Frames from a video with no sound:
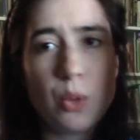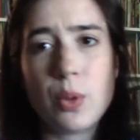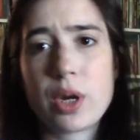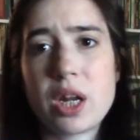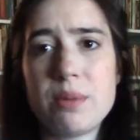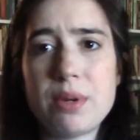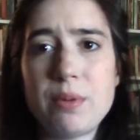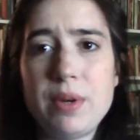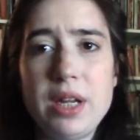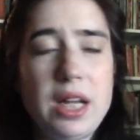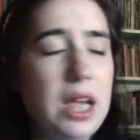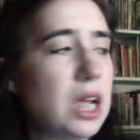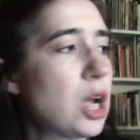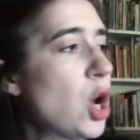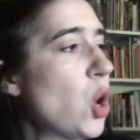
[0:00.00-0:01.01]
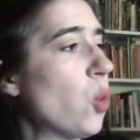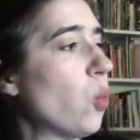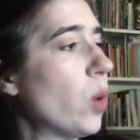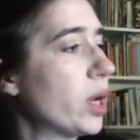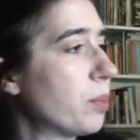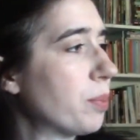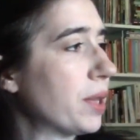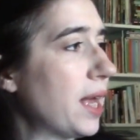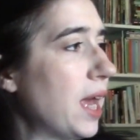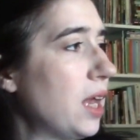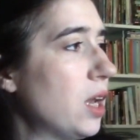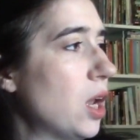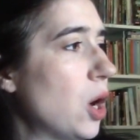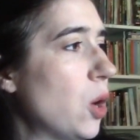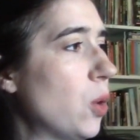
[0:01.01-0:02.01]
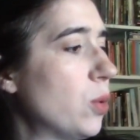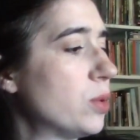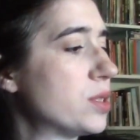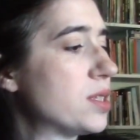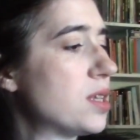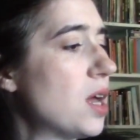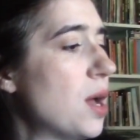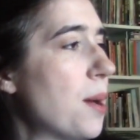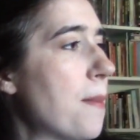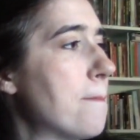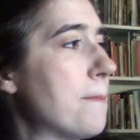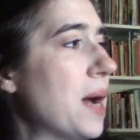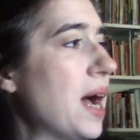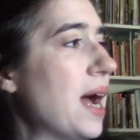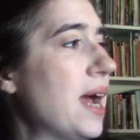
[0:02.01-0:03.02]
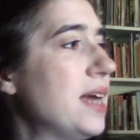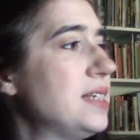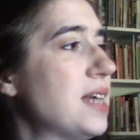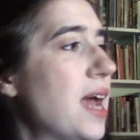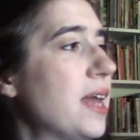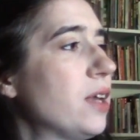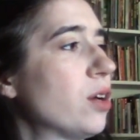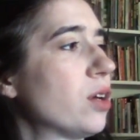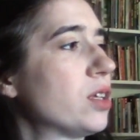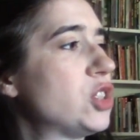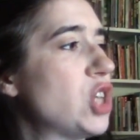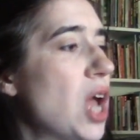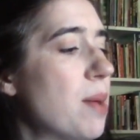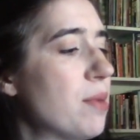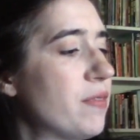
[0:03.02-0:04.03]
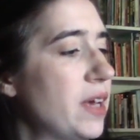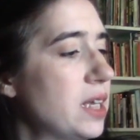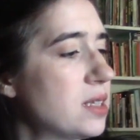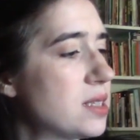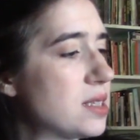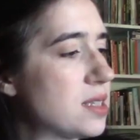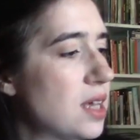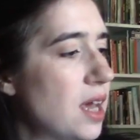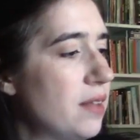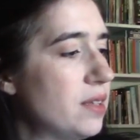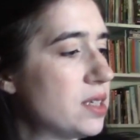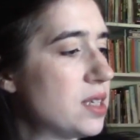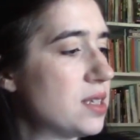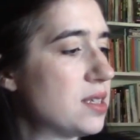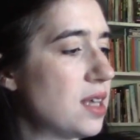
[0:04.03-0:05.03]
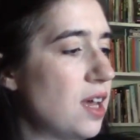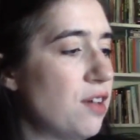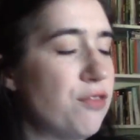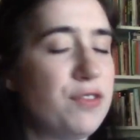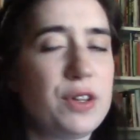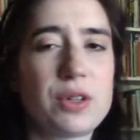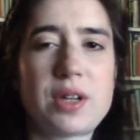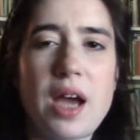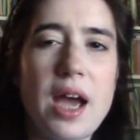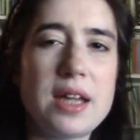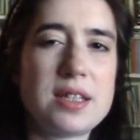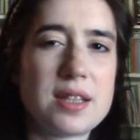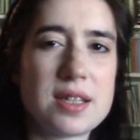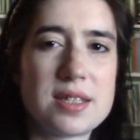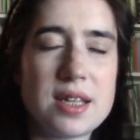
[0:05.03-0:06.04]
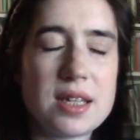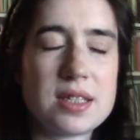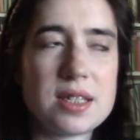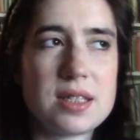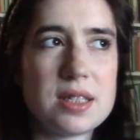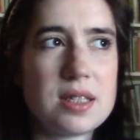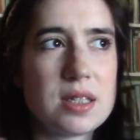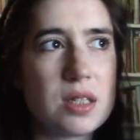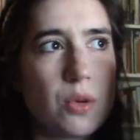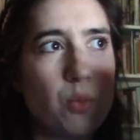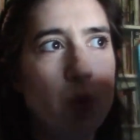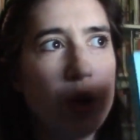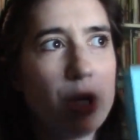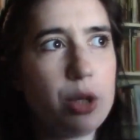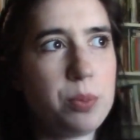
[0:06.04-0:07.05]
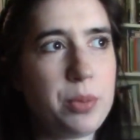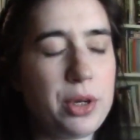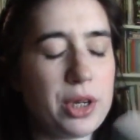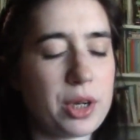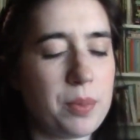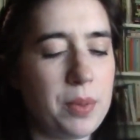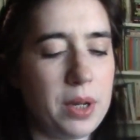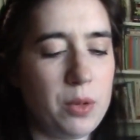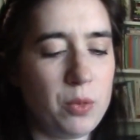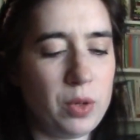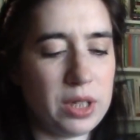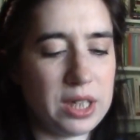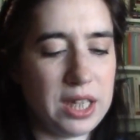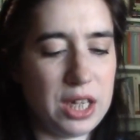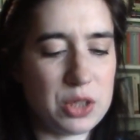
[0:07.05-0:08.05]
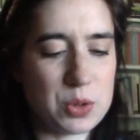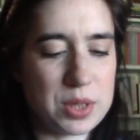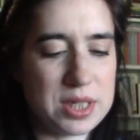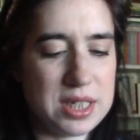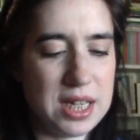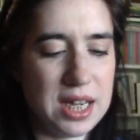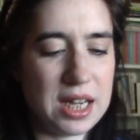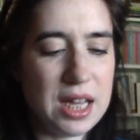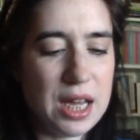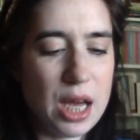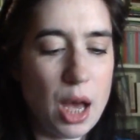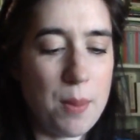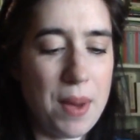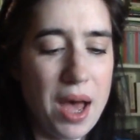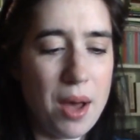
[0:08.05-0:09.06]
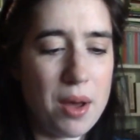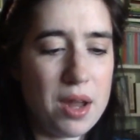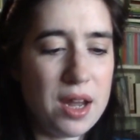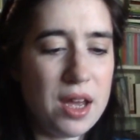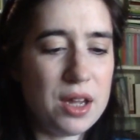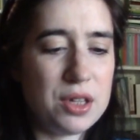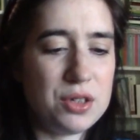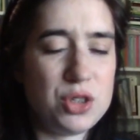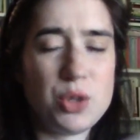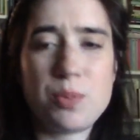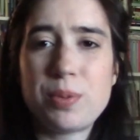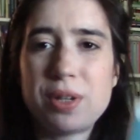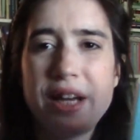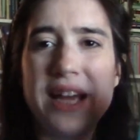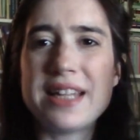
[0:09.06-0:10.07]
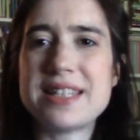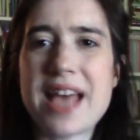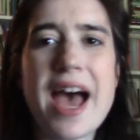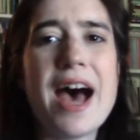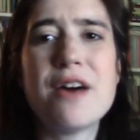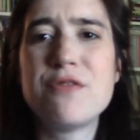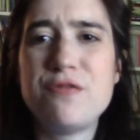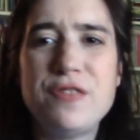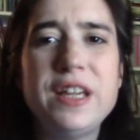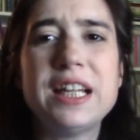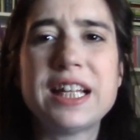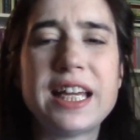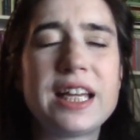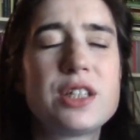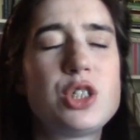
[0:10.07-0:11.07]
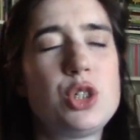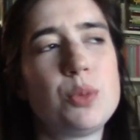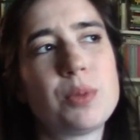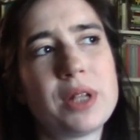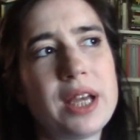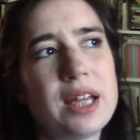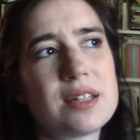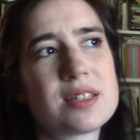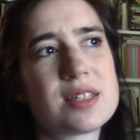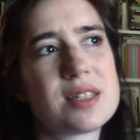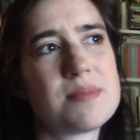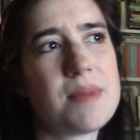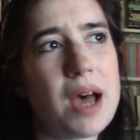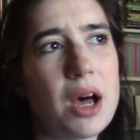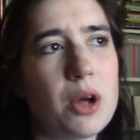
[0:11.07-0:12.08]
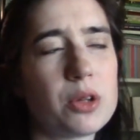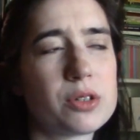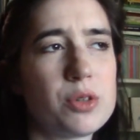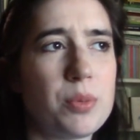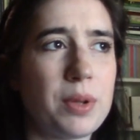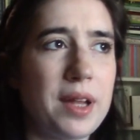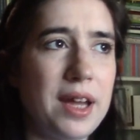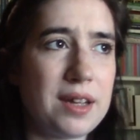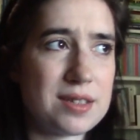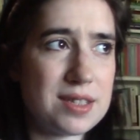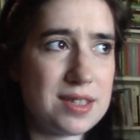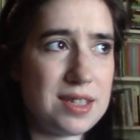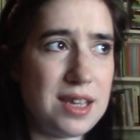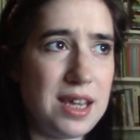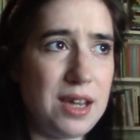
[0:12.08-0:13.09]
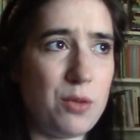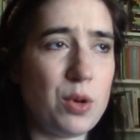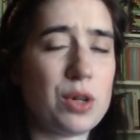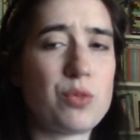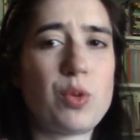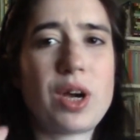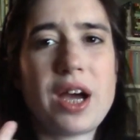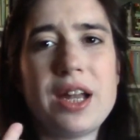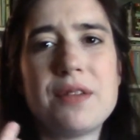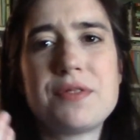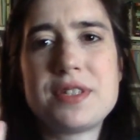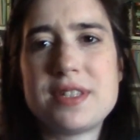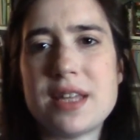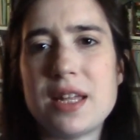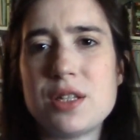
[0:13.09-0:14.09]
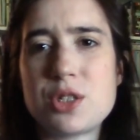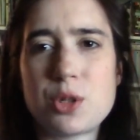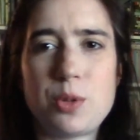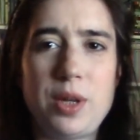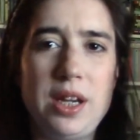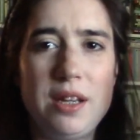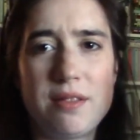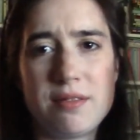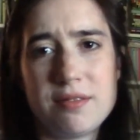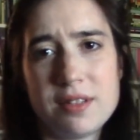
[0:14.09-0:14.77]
We're going to be reading What a Plant Knows by Daniel Chamovitz, and this is a field guide to the senses. This is a weird book, but really interesting, about do plants have feelings? Do plants smell? Do plants see? What, what kind of sensory